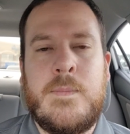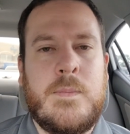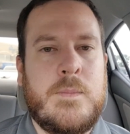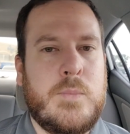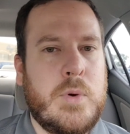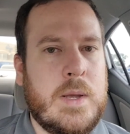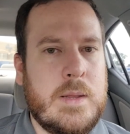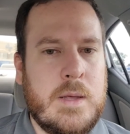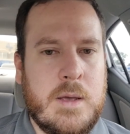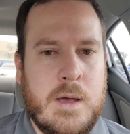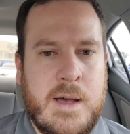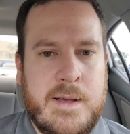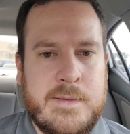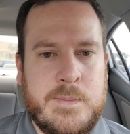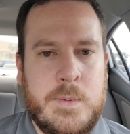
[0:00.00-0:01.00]
bring the
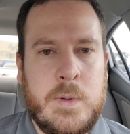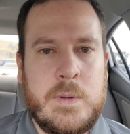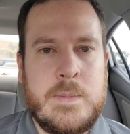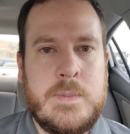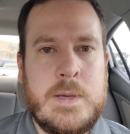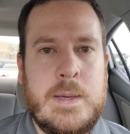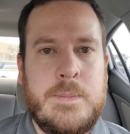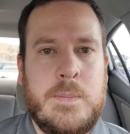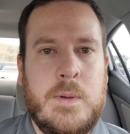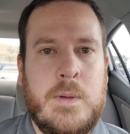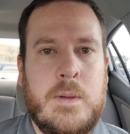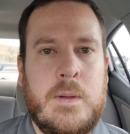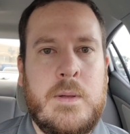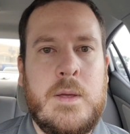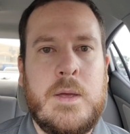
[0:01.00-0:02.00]
gospel to
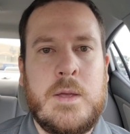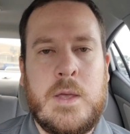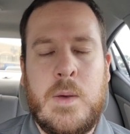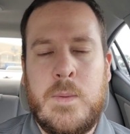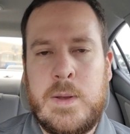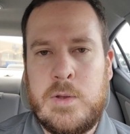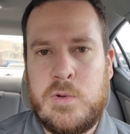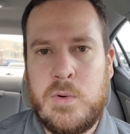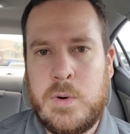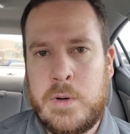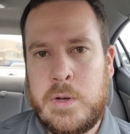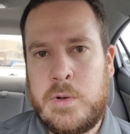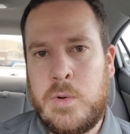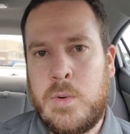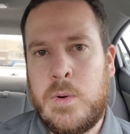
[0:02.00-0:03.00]
people, going door
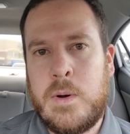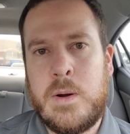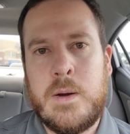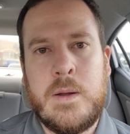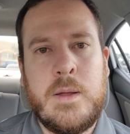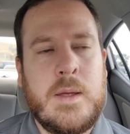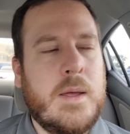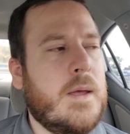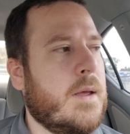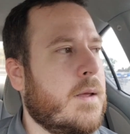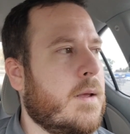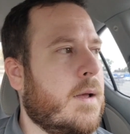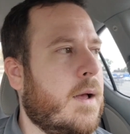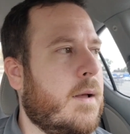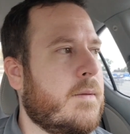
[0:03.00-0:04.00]
to door,
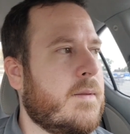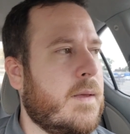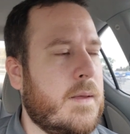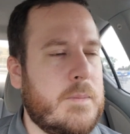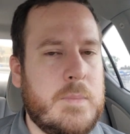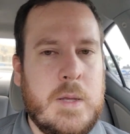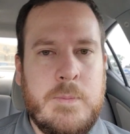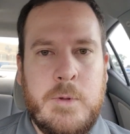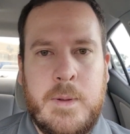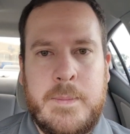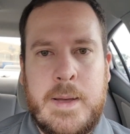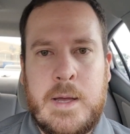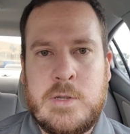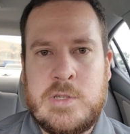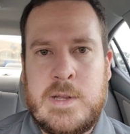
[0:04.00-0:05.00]
telling people
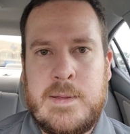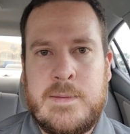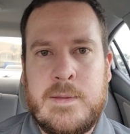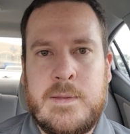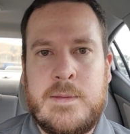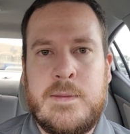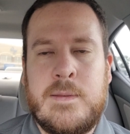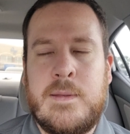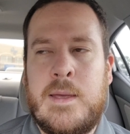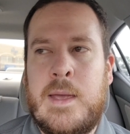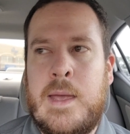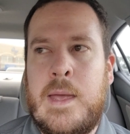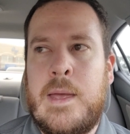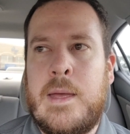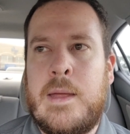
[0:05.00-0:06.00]
about Jesus,
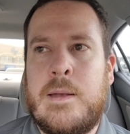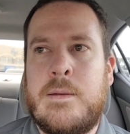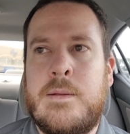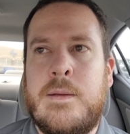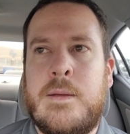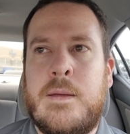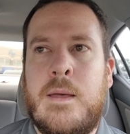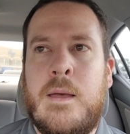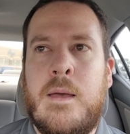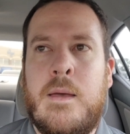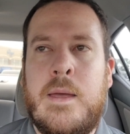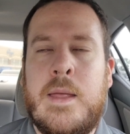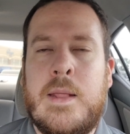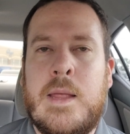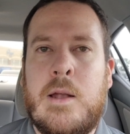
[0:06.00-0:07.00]
and
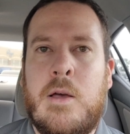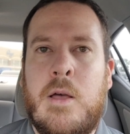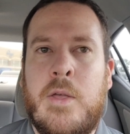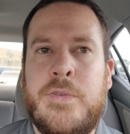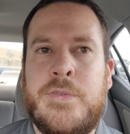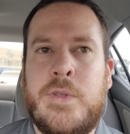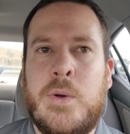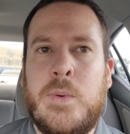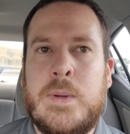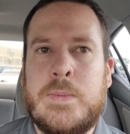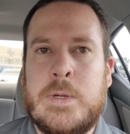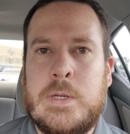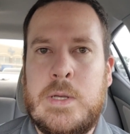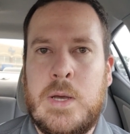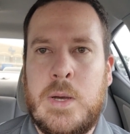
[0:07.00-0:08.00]
then also we
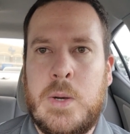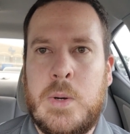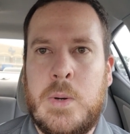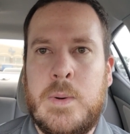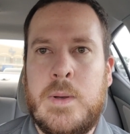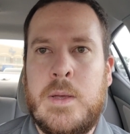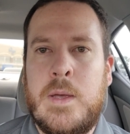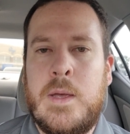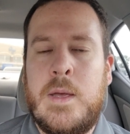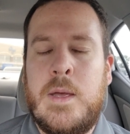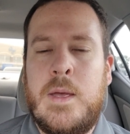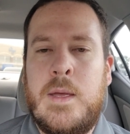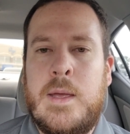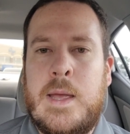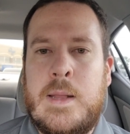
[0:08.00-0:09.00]
would go
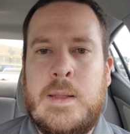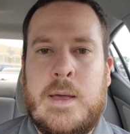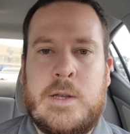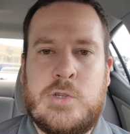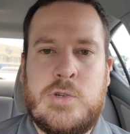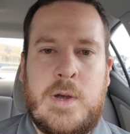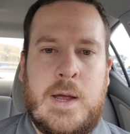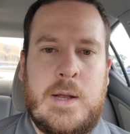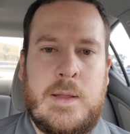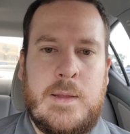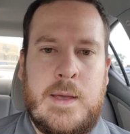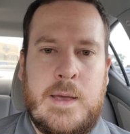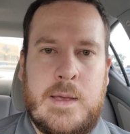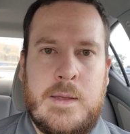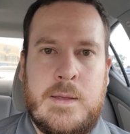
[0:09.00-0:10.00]
and like try to
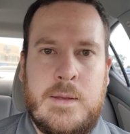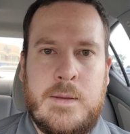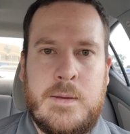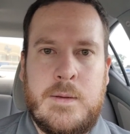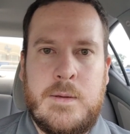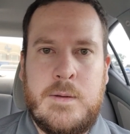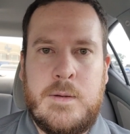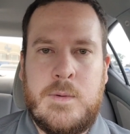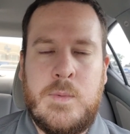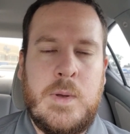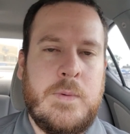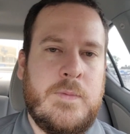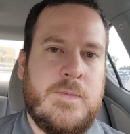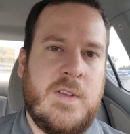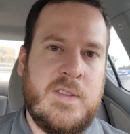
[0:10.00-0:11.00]
like we
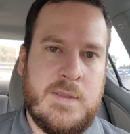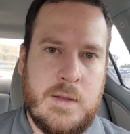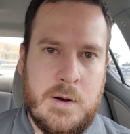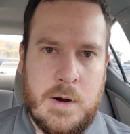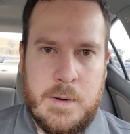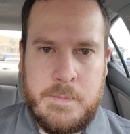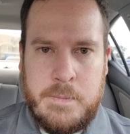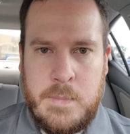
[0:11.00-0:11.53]
would visit our